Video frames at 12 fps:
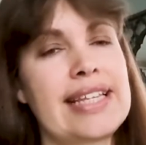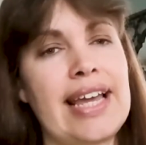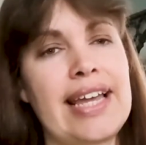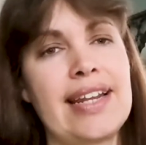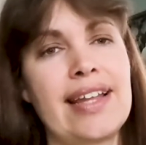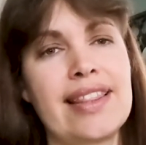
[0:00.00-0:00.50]

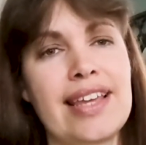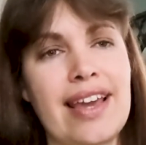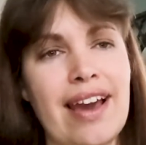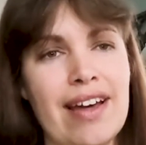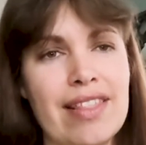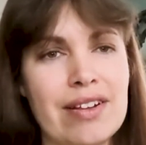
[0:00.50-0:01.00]
then
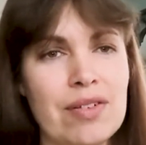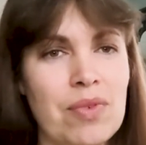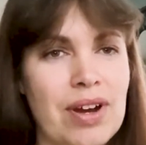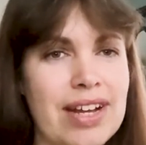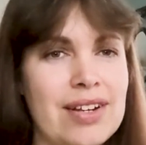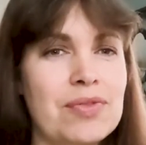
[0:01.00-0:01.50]
the other
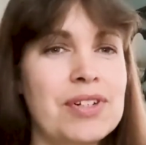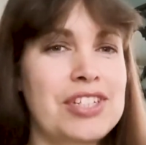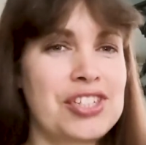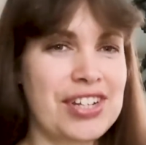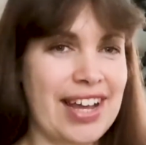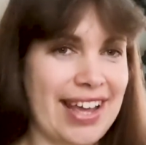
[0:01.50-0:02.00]
one,
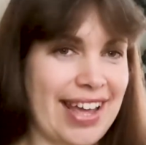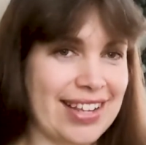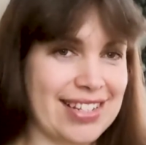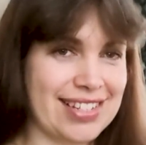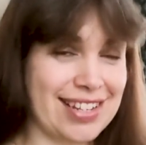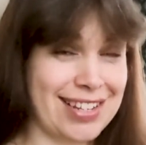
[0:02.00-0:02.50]
which I
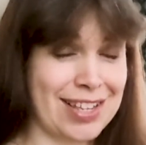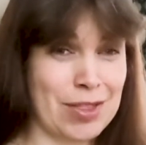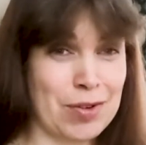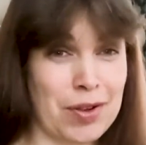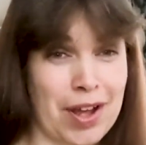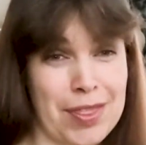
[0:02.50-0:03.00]
accidentally
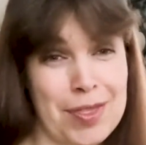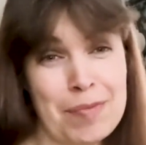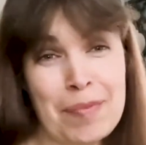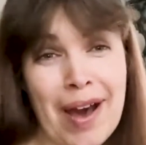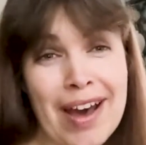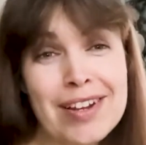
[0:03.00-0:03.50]
threw out the
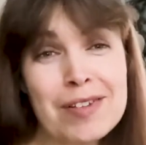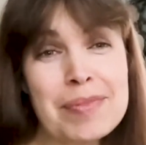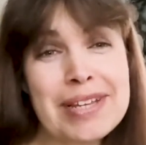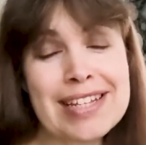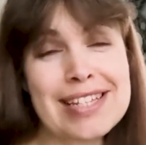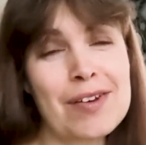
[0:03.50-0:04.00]
bottle
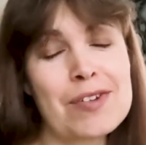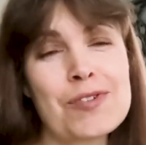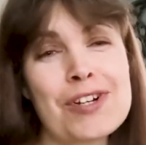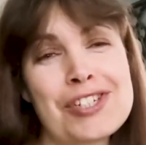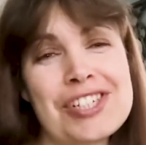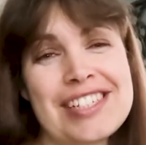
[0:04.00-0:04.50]
because I was
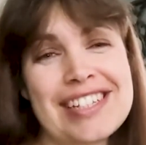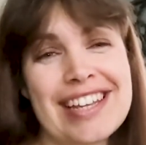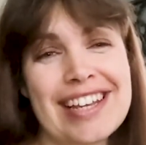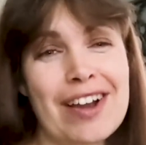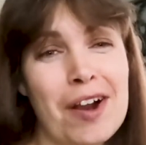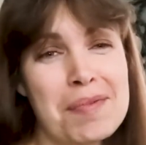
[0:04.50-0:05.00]
rushing to
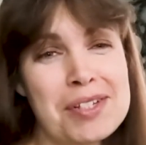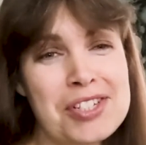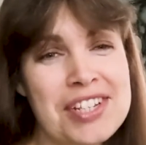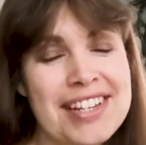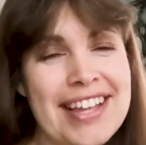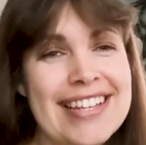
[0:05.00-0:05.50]
get garbage
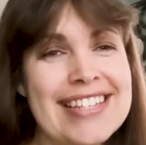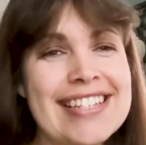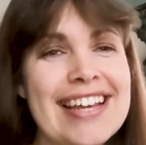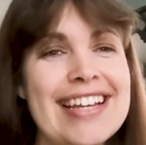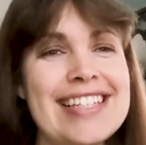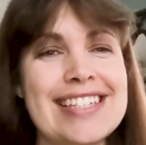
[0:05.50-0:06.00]
done last
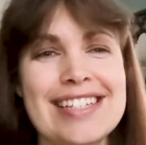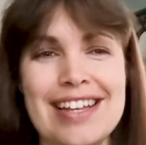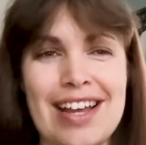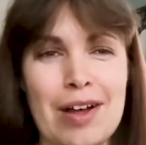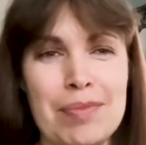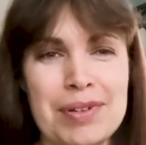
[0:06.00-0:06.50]
night,
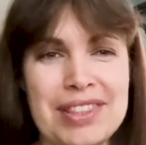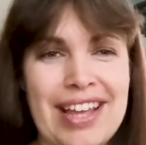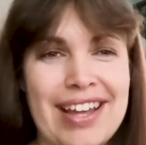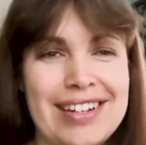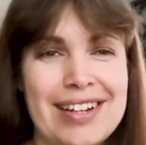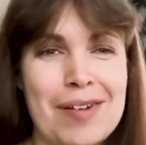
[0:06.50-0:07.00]
I'll put
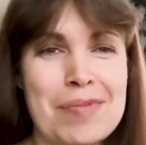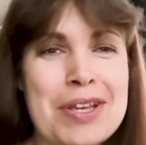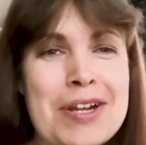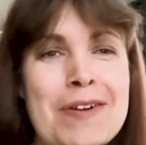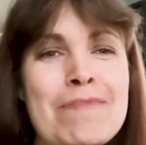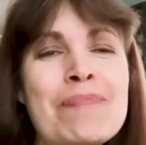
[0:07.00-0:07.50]
that up
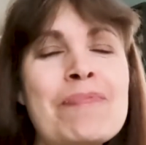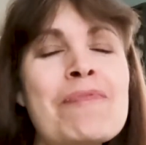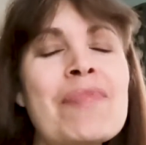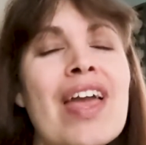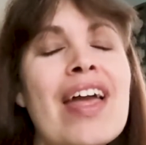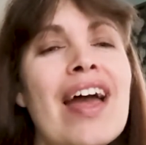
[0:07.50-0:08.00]
here,
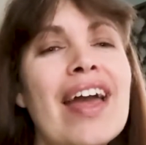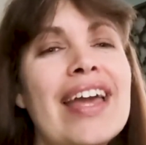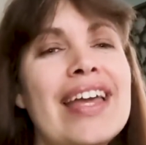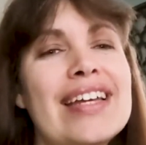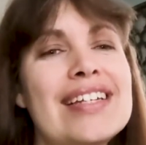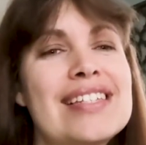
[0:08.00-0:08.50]

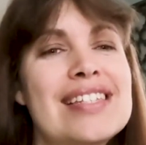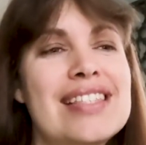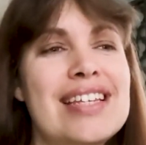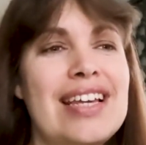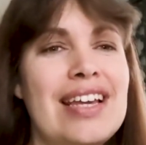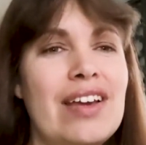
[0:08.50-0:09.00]
is
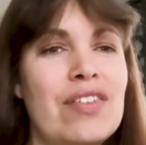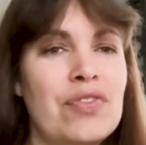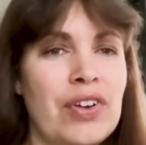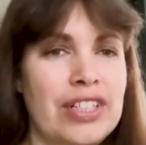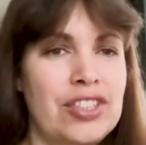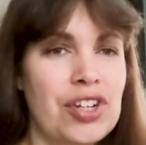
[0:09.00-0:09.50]
the
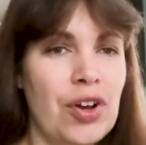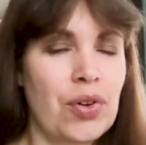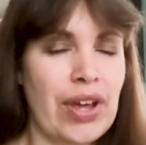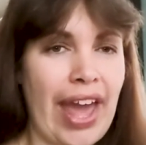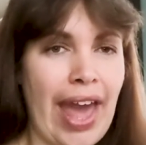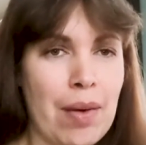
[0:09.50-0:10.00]
French
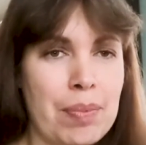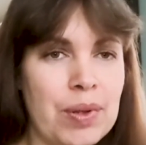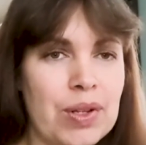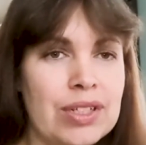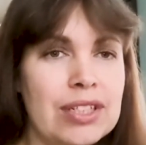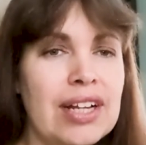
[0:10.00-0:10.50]
oak
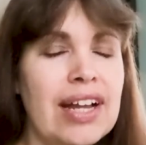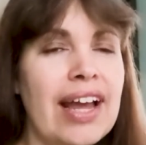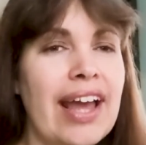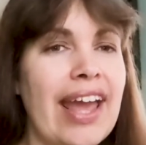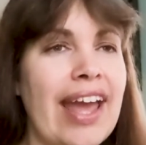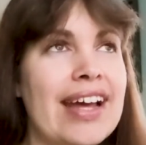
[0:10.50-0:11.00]
apple.
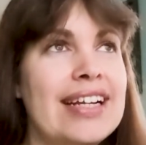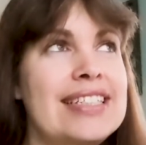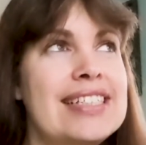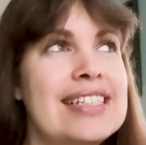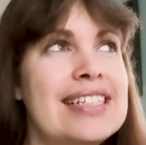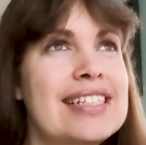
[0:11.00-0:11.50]

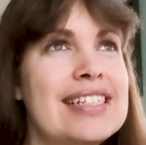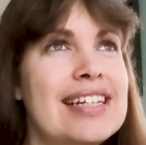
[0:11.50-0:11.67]
And